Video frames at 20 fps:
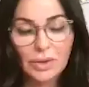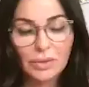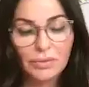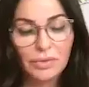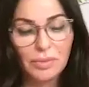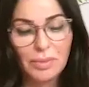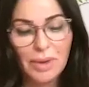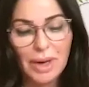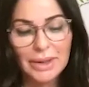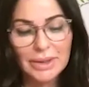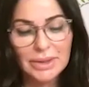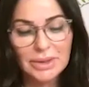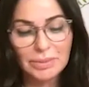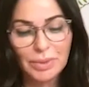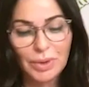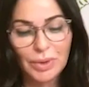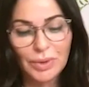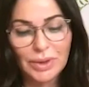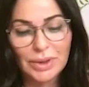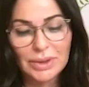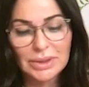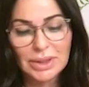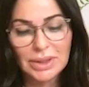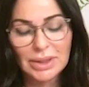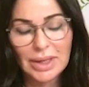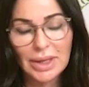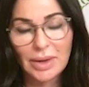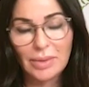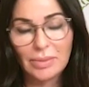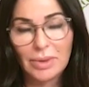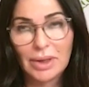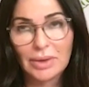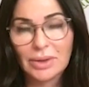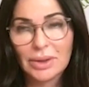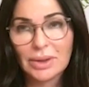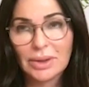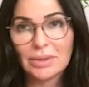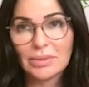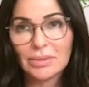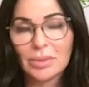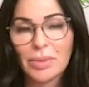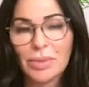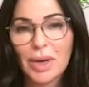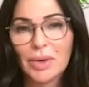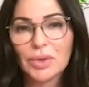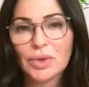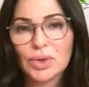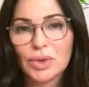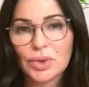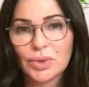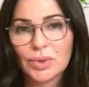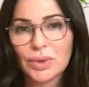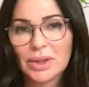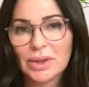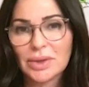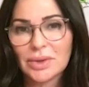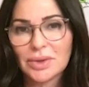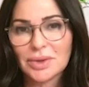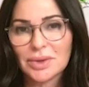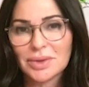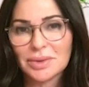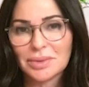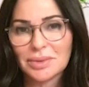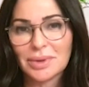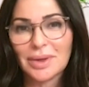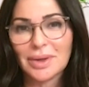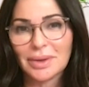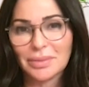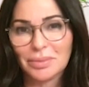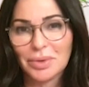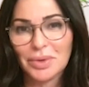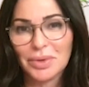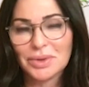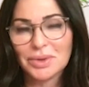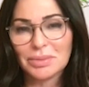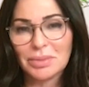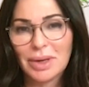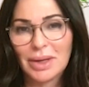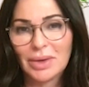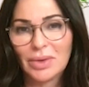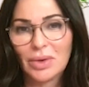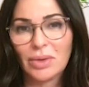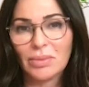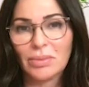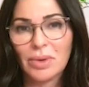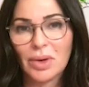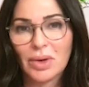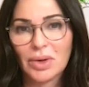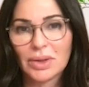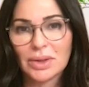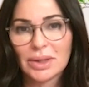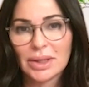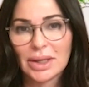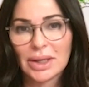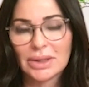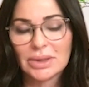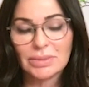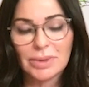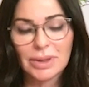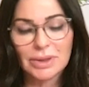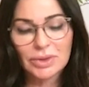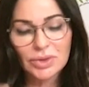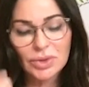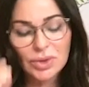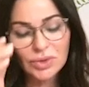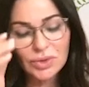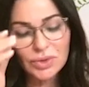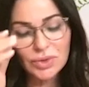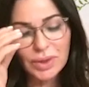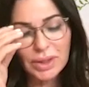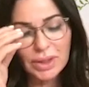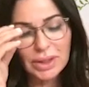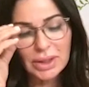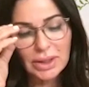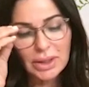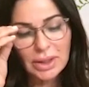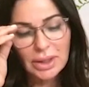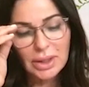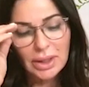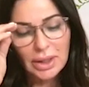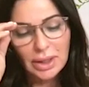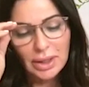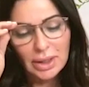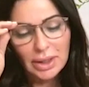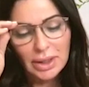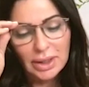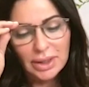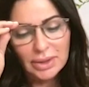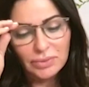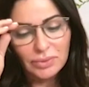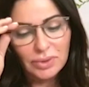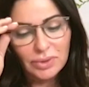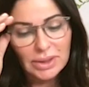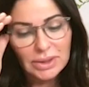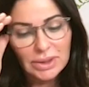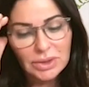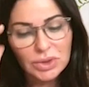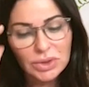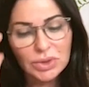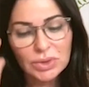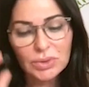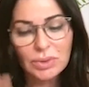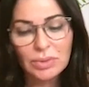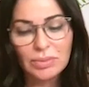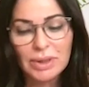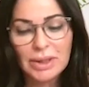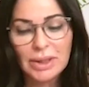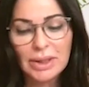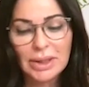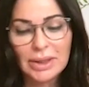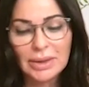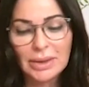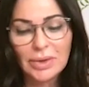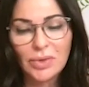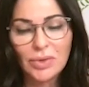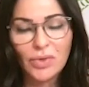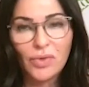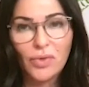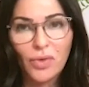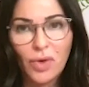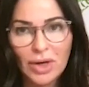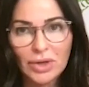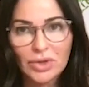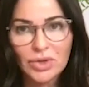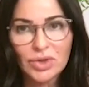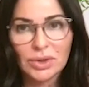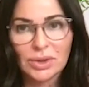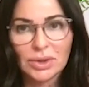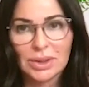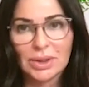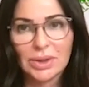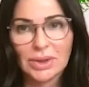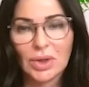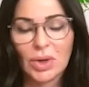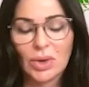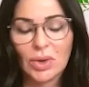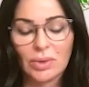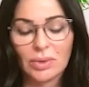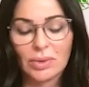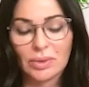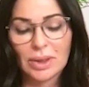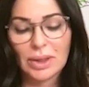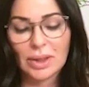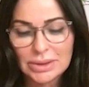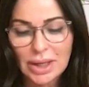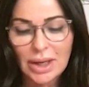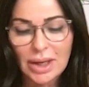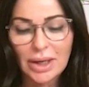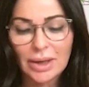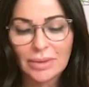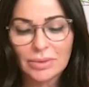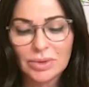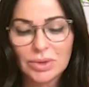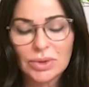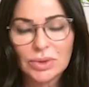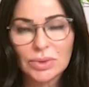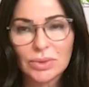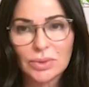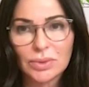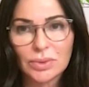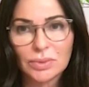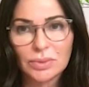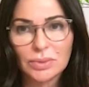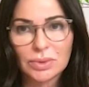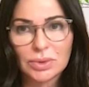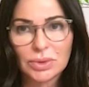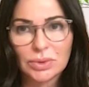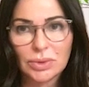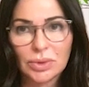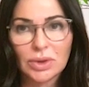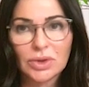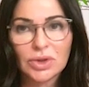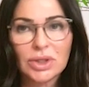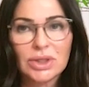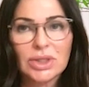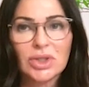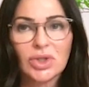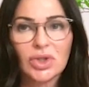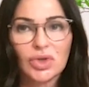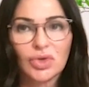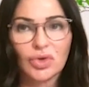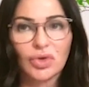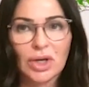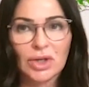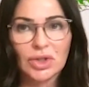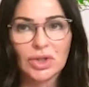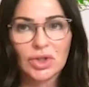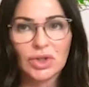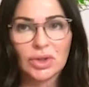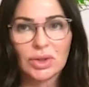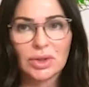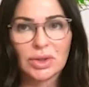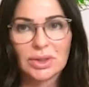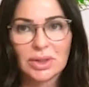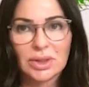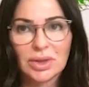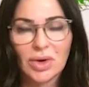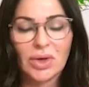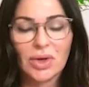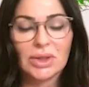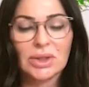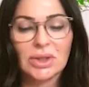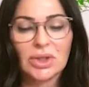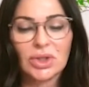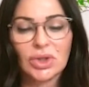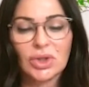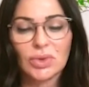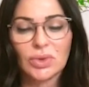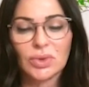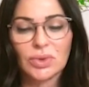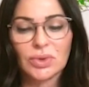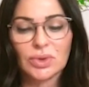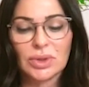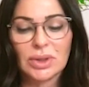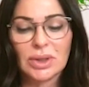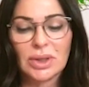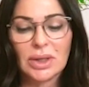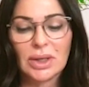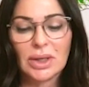know from my experience, and I think I'm about 2 years post my on-block explant surgery, it really took me gradually, time to not just stretch the scar tissues,